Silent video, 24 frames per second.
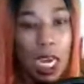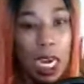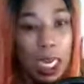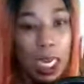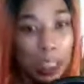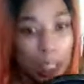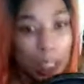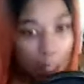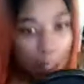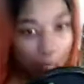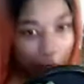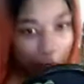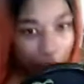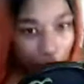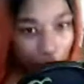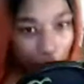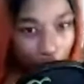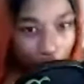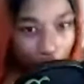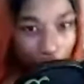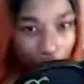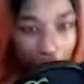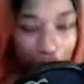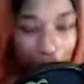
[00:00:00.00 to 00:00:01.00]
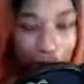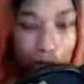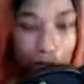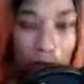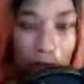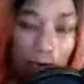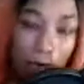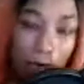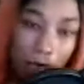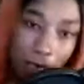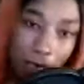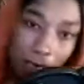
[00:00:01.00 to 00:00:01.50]
A dick spit? That's
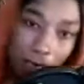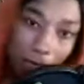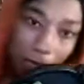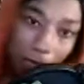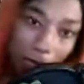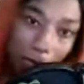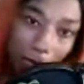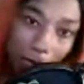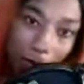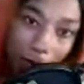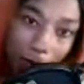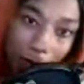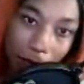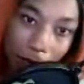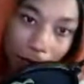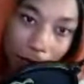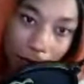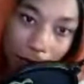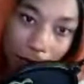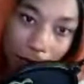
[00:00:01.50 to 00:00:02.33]
disgusting.